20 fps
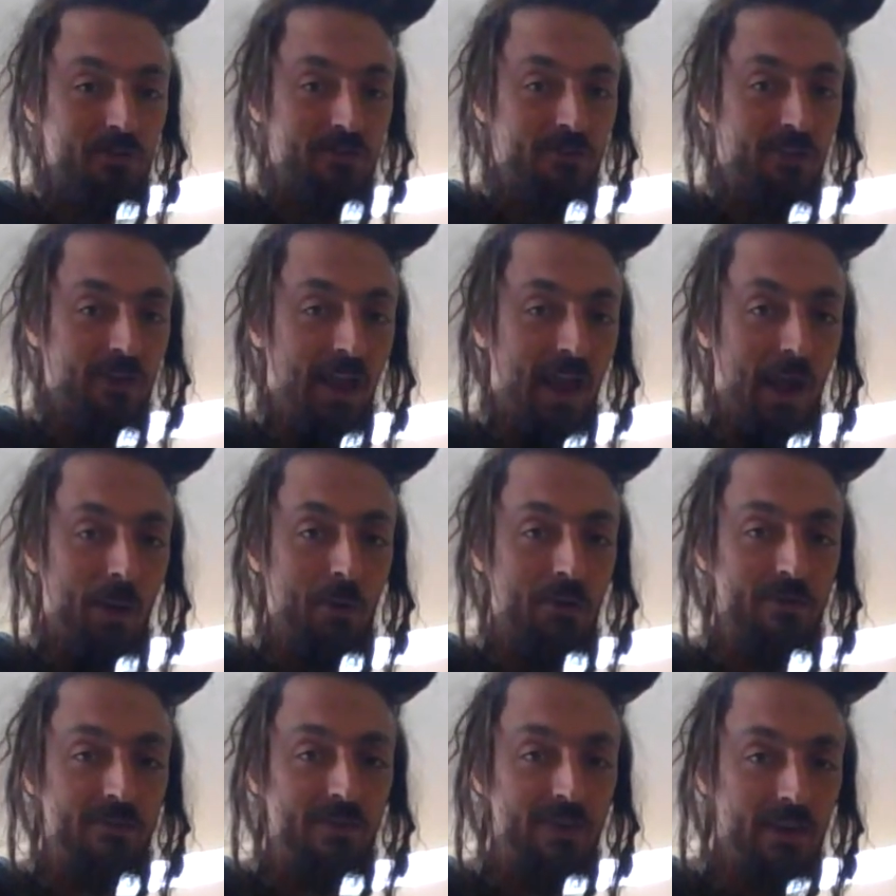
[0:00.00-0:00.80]
to
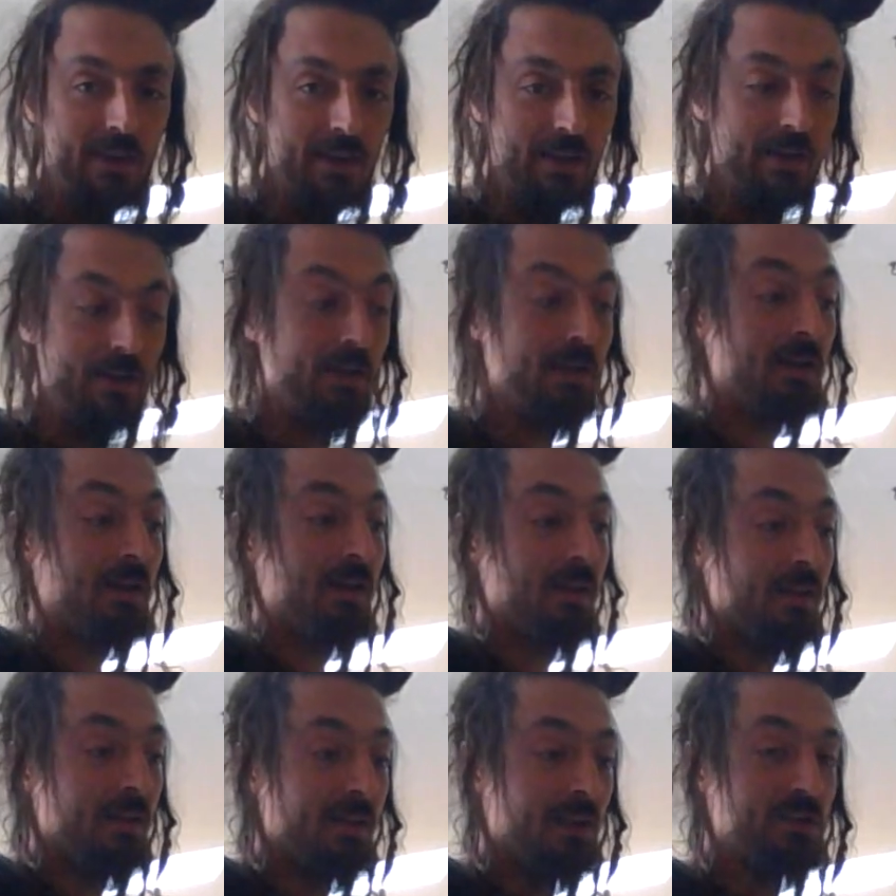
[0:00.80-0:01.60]
guarantee
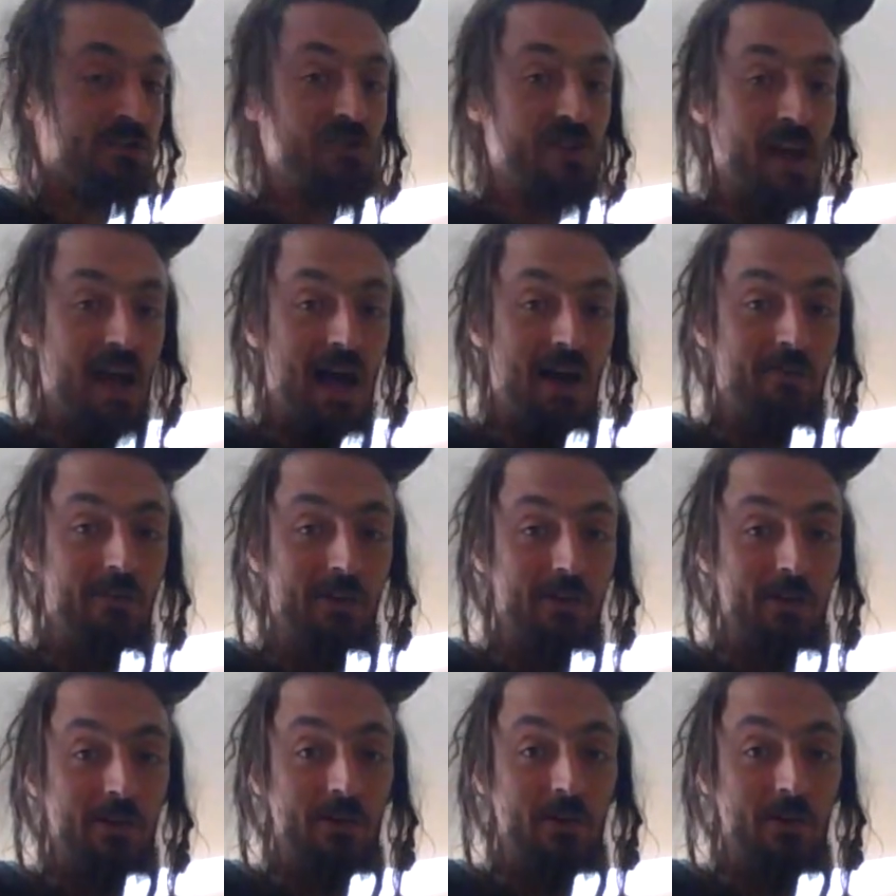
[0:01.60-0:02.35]
that you have it.